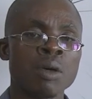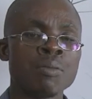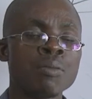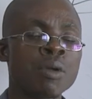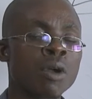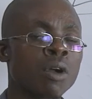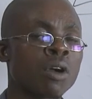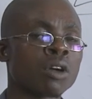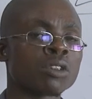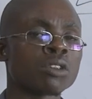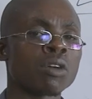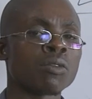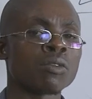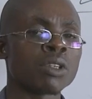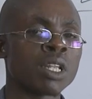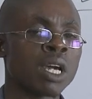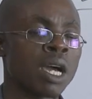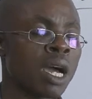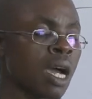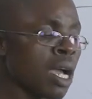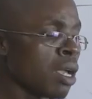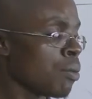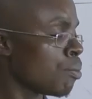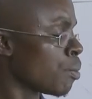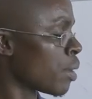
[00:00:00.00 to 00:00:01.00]
Because of the
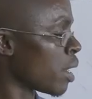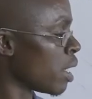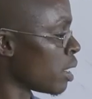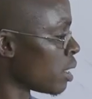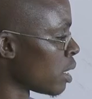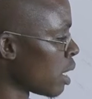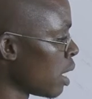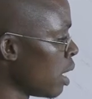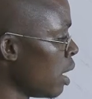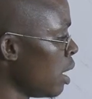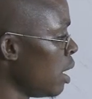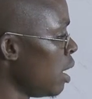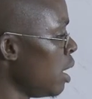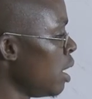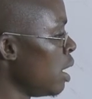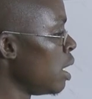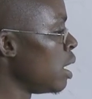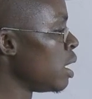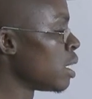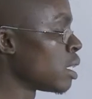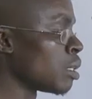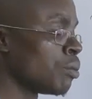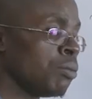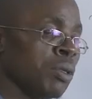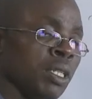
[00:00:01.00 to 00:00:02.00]
high pressure,
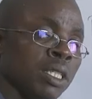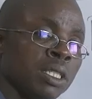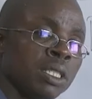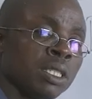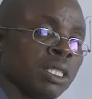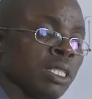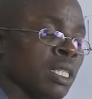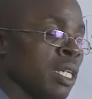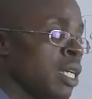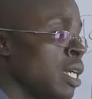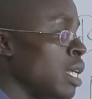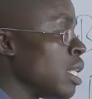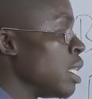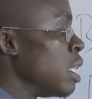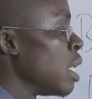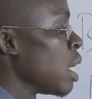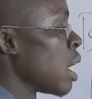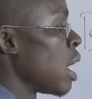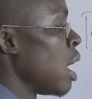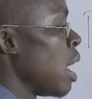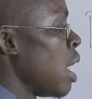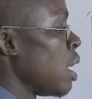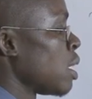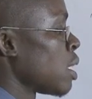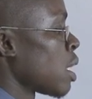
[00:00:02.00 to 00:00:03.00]
it means the
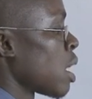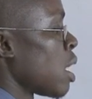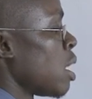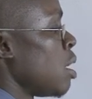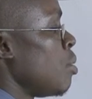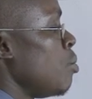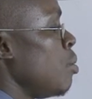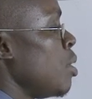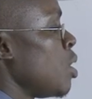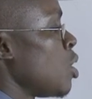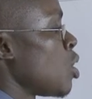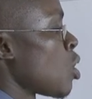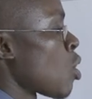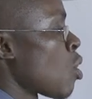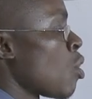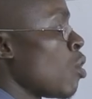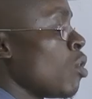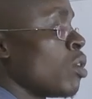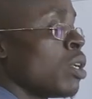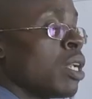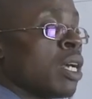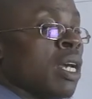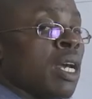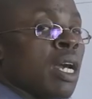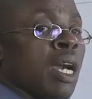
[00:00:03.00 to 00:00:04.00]
gas can be
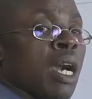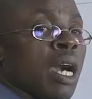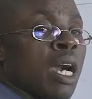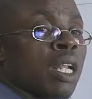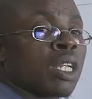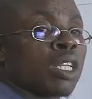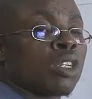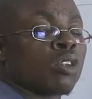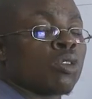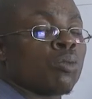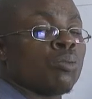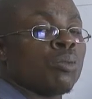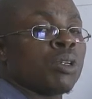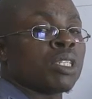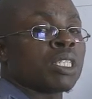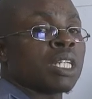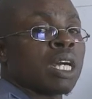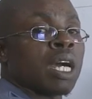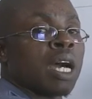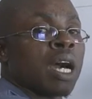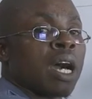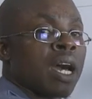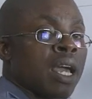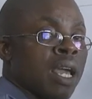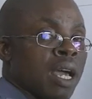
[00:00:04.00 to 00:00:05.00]
thrown a little bit
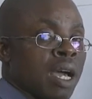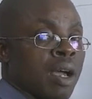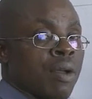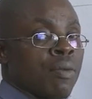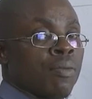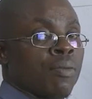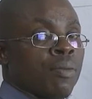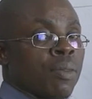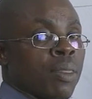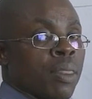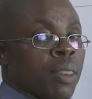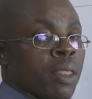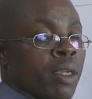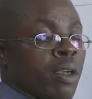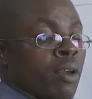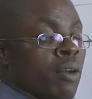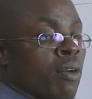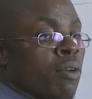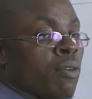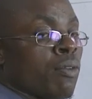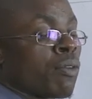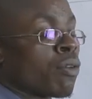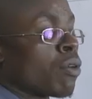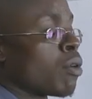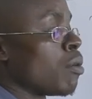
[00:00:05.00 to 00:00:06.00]
higher
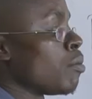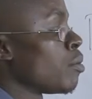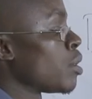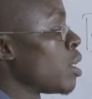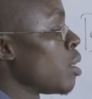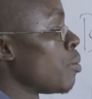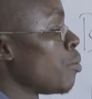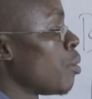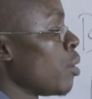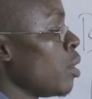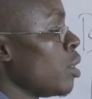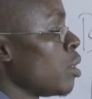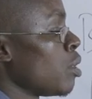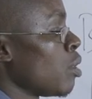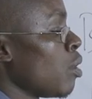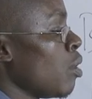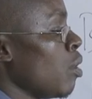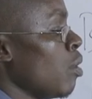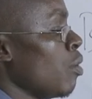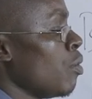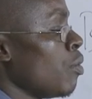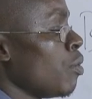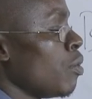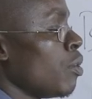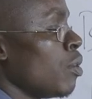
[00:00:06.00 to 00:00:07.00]
from the point
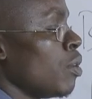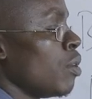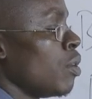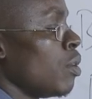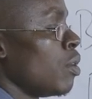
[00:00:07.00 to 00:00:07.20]
of